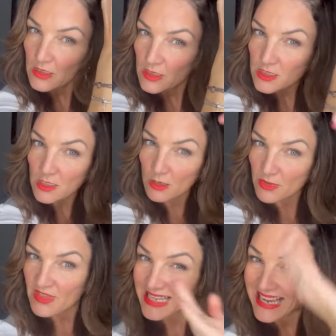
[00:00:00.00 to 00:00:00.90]
Start
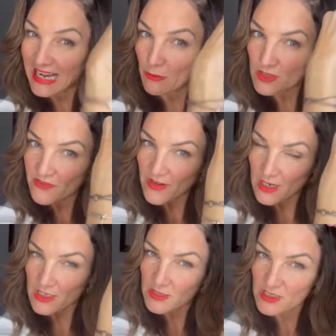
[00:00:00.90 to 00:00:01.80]
with the out
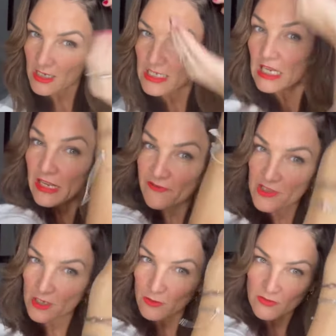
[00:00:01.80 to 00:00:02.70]
first, so it's like lifts
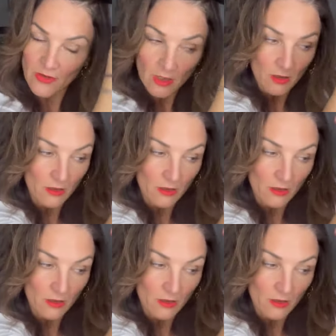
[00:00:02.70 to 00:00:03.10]
over,